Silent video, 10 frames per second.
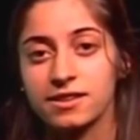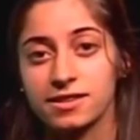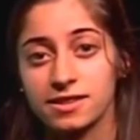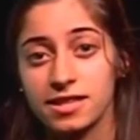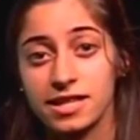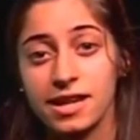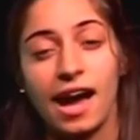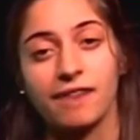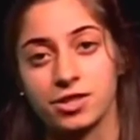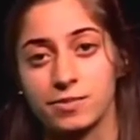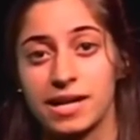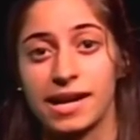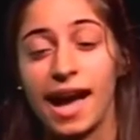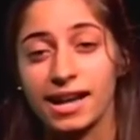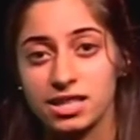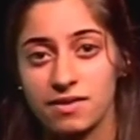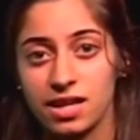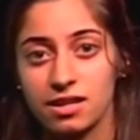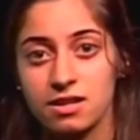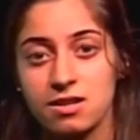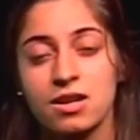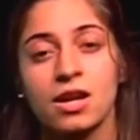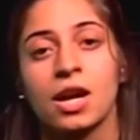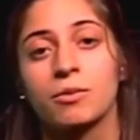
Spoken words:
Without IL-2, T cells can't